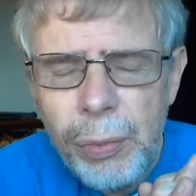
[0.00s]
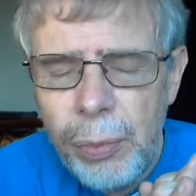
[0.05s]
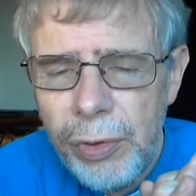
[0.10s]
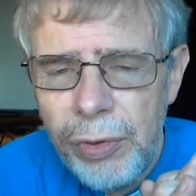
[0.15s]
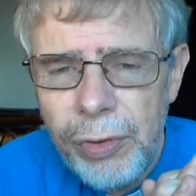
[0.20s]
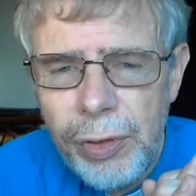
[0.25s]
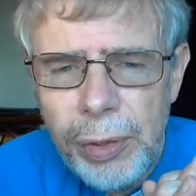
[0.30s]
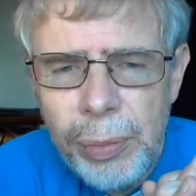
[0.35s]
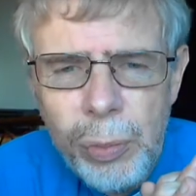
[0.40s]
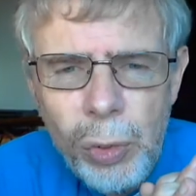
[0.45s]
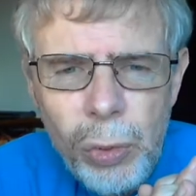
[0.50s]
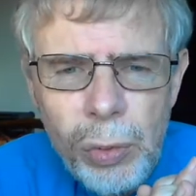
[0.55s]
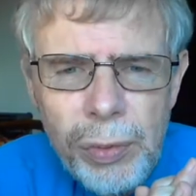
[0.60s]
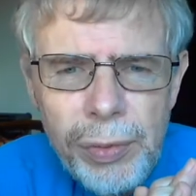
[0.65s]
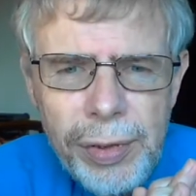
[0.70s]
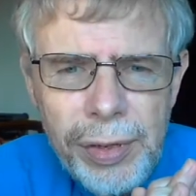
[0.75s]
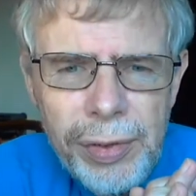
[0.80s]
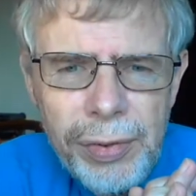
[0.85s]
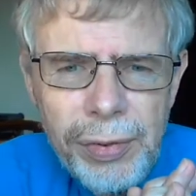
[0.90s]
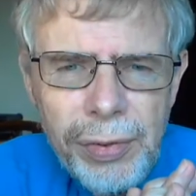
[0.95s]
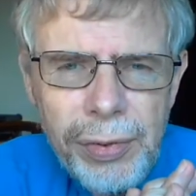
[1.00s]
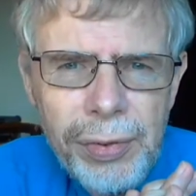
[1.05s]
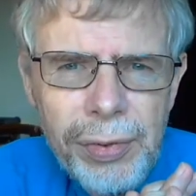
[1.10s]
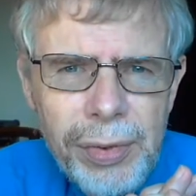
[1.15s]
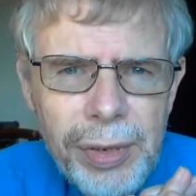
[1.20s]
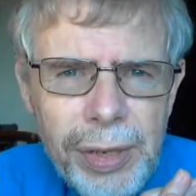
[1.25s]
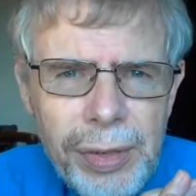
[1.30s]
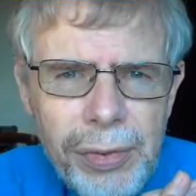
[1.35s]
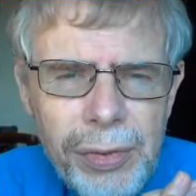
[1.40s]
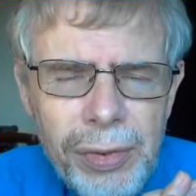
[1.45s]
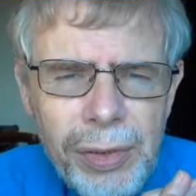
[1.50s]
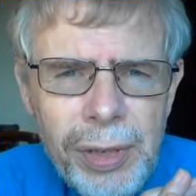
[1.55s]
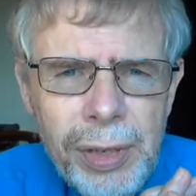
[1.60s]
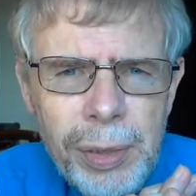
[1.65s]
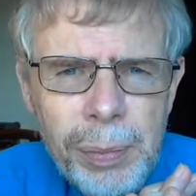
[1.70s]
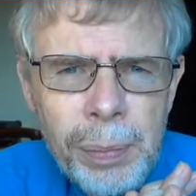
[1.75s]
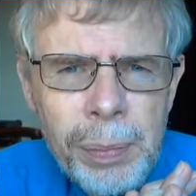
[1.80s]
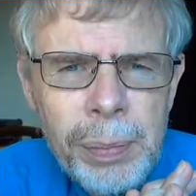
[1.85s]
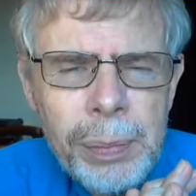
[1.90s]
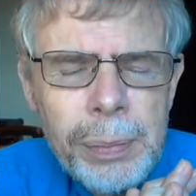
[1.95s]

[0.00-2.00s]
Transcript: We'll see more of this next time.